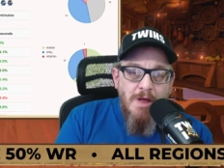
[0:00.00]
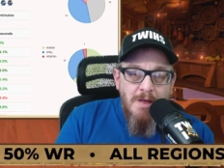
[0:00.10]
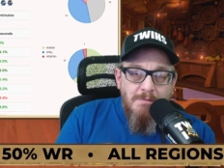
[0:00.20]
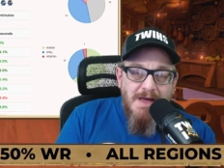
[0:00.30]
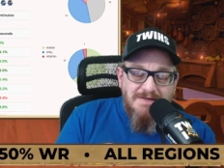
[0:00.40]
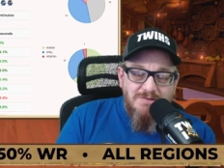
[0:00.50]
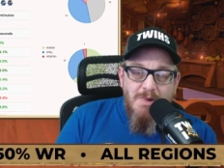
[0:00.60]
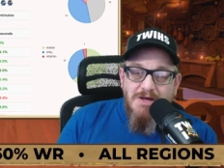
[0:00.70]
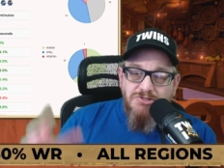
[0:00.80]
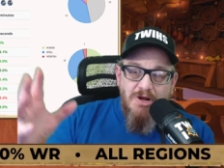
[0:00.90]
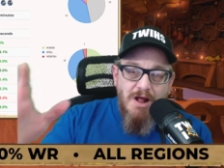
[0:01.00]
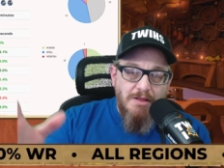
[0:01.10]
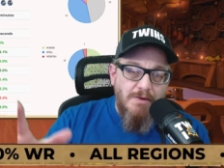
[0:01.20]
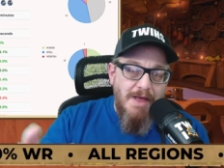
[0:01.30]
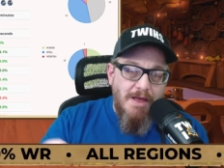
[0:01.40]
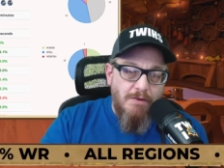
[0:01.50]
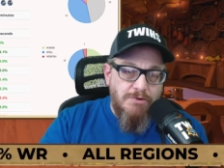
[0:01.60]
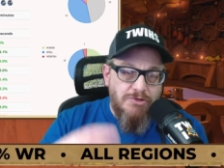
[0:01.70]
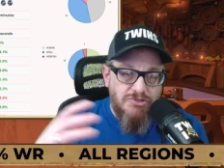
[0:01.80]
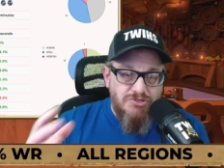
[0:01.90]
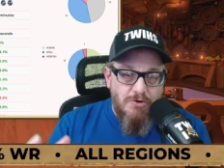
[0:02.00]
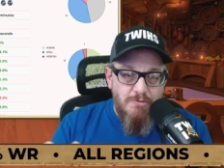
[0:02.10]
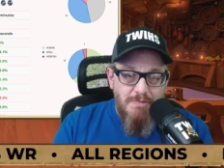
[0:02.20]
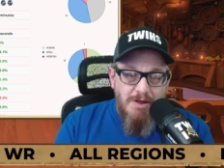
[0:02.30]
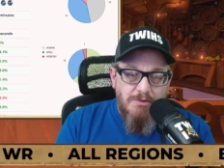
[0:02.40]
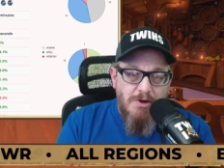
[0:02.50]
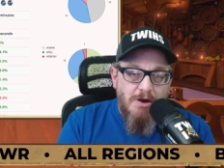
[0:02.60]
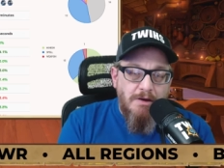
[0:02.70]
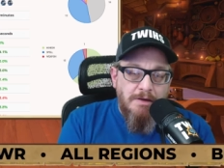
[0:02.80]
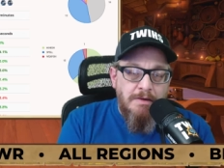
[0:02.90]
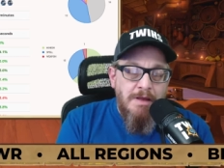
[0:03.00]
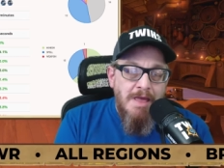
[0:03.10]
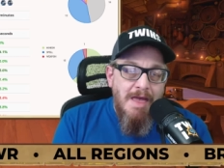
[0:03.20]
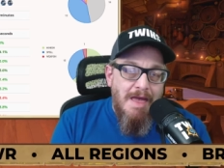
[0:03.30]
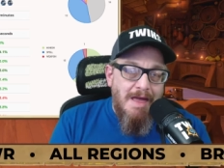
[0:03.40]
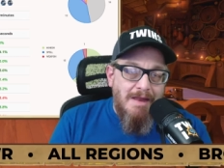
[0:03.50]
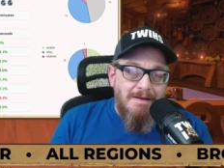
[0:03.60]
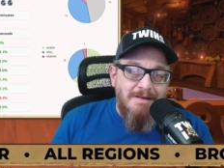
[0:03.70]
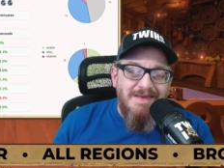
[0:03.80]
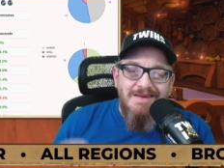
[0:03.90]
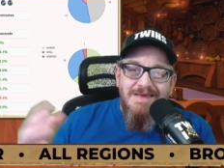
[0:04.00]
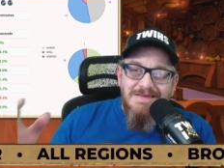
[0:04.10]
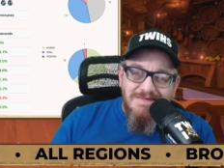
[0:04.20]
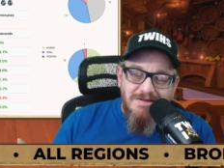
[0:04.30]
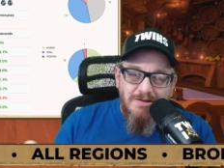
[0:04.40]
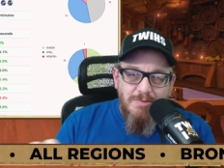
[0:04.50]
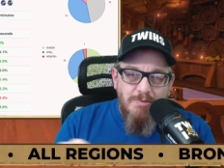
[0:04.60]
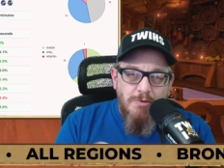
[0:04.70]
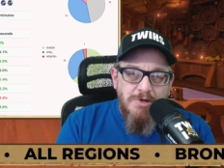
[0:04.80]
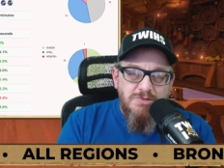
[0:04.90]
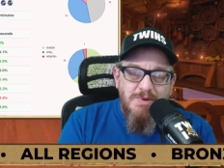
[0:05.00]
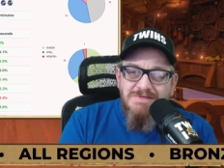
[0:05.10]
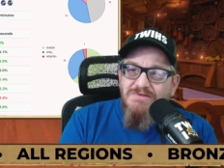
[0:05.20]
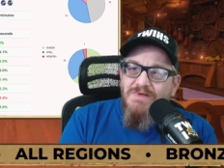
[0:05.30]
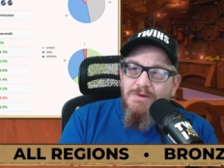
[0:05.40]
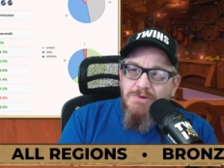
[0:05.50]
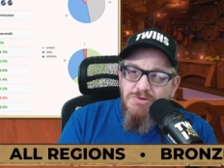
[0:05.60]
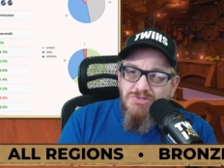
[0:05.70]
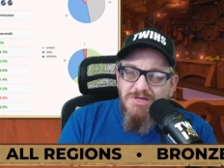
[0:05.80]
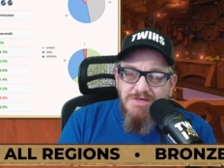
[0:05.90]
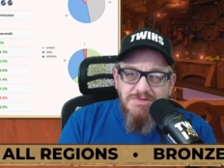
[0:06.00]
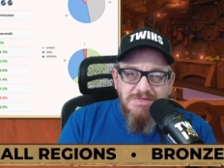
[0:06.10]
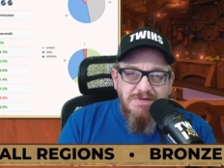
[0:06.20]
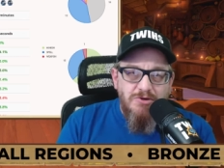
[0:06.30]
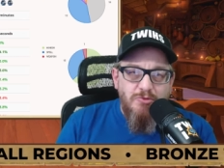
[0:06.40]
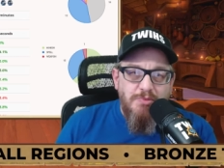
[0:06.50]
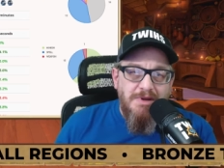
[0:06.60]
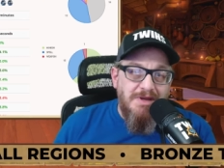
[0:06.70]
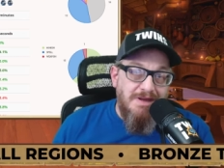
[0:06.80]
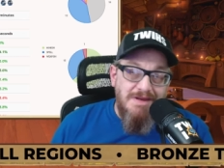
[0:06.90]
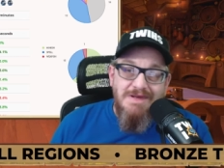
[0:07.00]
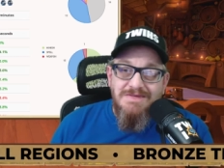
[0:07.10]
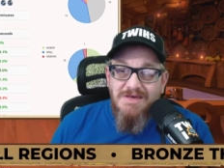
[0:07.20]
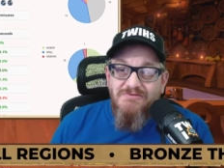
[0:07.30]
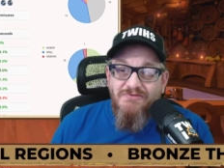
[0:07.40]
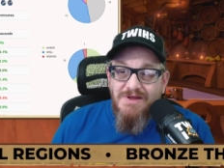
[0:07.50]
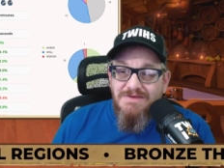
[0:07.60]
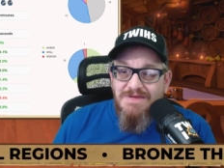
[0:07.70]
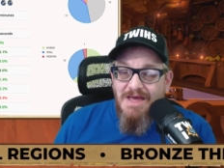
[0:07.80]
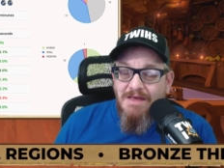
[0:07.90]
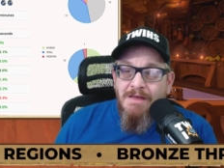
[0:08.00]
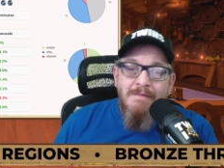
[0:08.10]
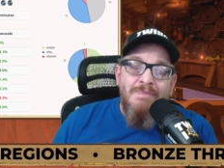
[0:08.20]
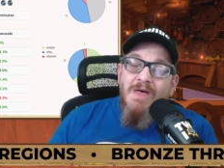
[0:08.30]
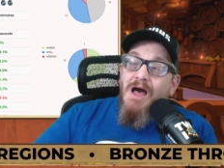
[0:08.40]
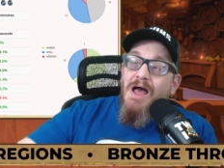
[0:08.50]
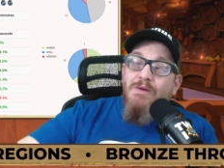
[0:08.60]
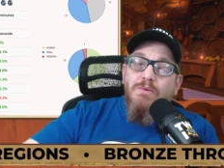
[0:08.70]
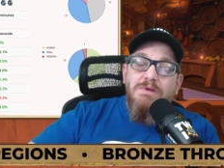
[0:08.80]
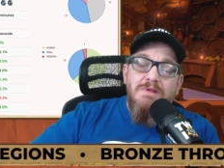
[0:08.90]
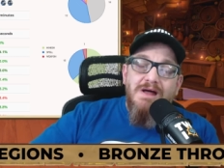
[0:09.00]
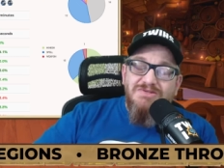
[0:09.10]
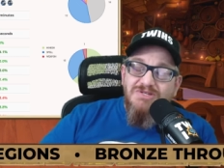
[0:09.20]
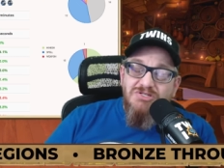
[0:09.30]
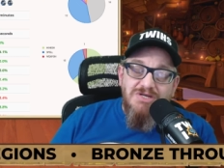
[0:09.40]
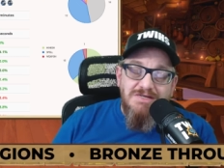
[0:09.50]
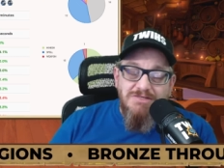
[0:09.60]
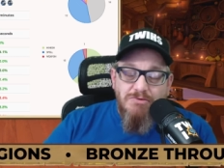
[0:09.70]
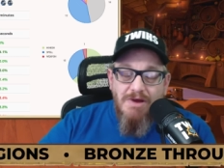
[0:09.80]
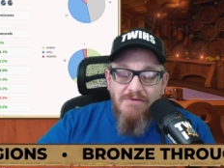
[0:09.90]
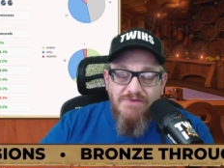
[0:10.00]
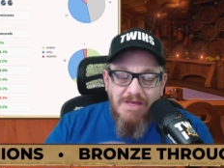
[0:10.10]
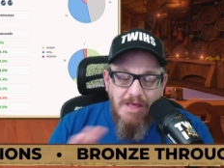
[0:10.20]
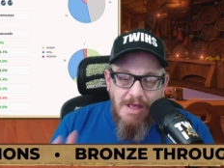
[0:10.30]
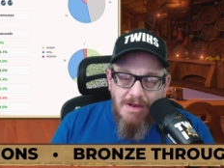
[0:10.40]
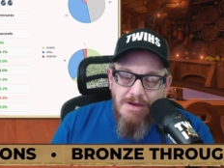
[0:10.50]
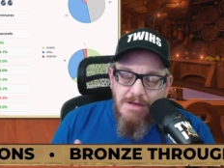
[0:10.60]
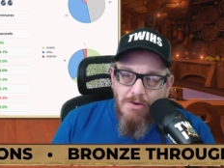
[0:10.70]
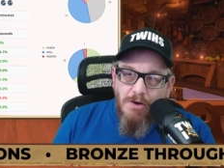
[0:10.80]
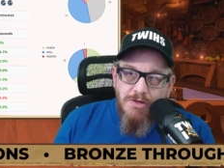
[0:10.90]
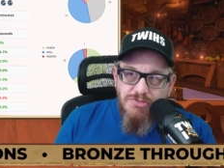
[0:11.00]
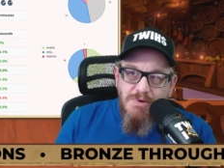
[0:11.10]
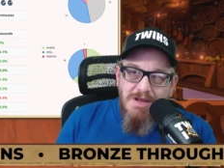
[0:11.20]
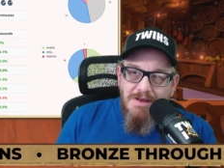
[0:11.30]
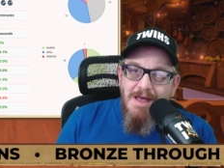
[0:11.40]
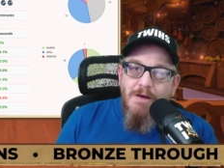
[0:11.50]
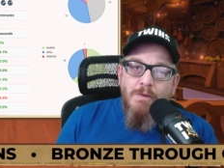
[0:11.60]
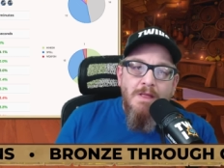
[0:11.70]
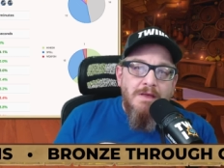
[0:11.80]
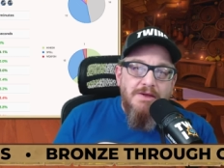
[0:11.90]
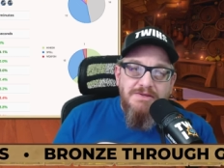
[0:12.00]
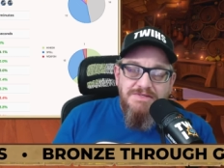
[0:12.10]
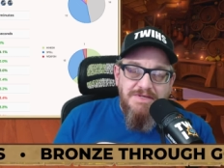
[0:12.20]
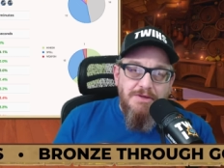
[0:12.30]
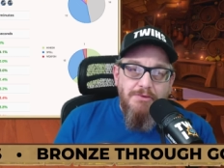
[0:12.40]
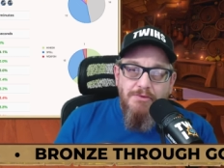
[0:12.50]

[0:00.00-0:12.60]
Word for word: maximize your Hollow Hound or your Stonebound Gargon. And it is a little bit more expensive like we usually used to do, but it is a fun deck. I would not suggest crafting any cards right now until